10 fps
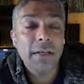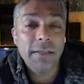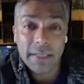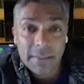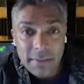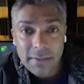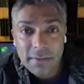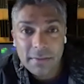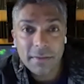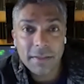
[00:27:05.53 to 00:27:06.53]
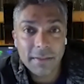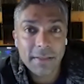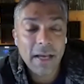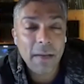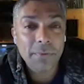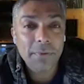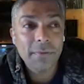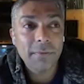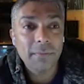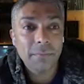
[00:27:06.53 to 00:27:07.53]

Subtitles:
yes, it does happen.